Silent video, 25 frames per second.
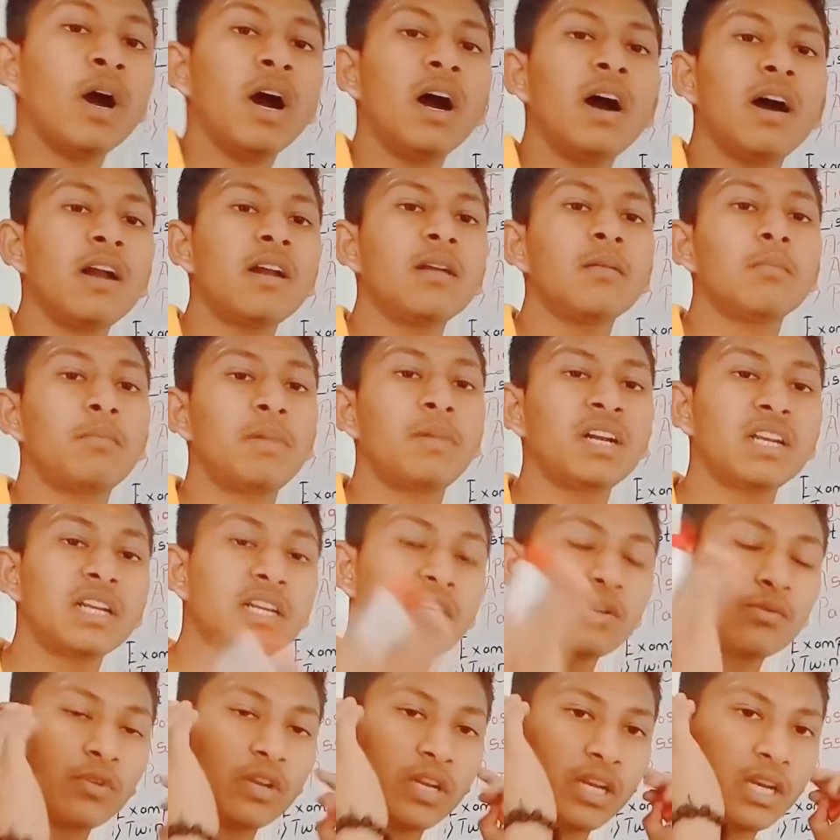heard, but
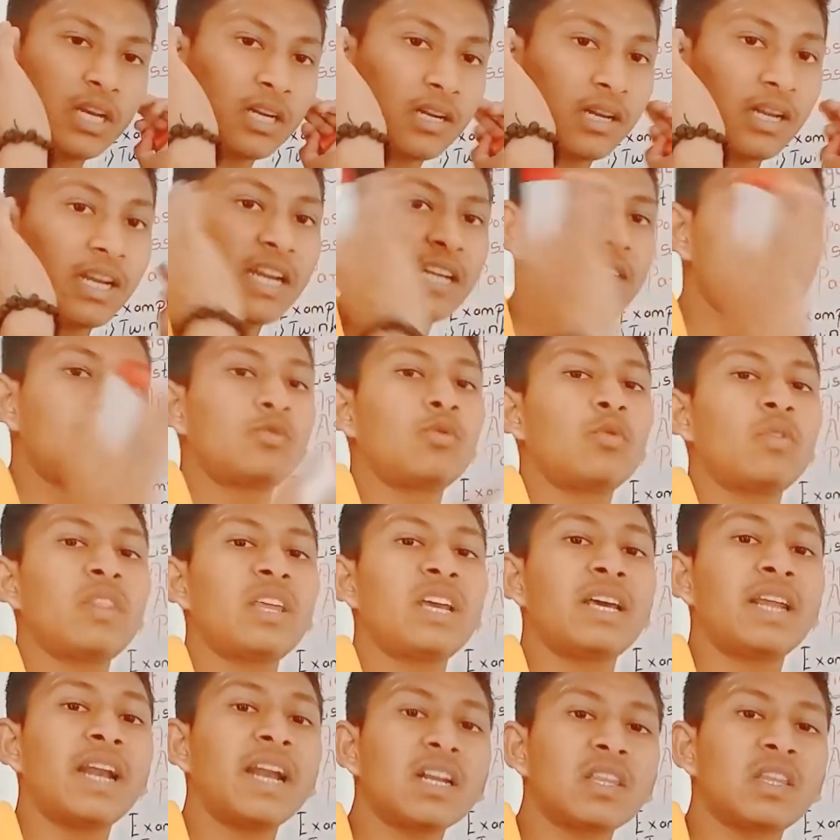it leads to the
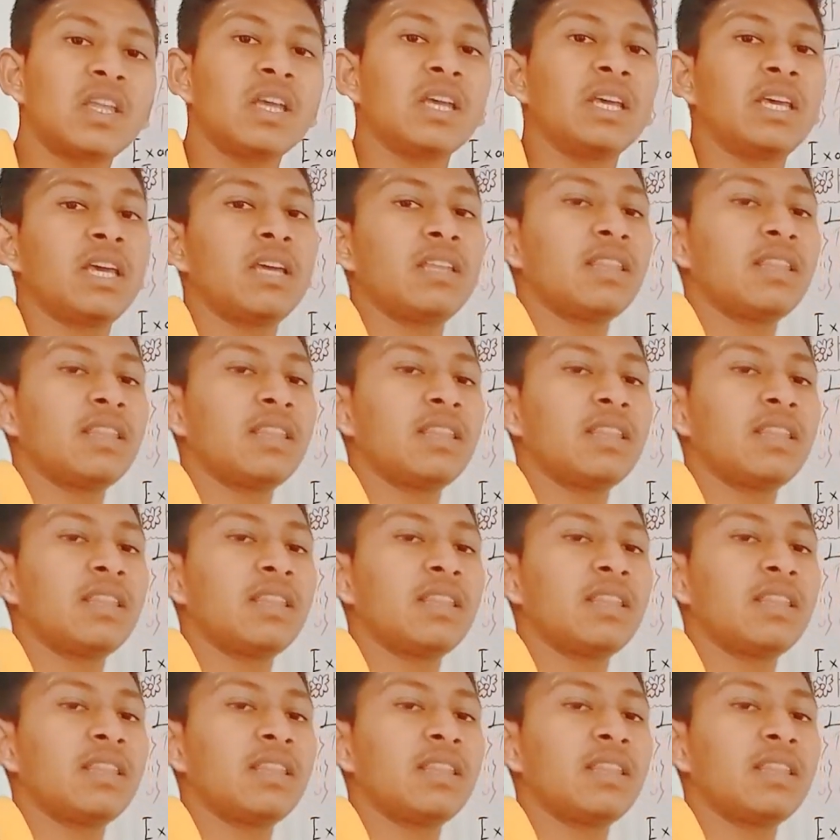great thinking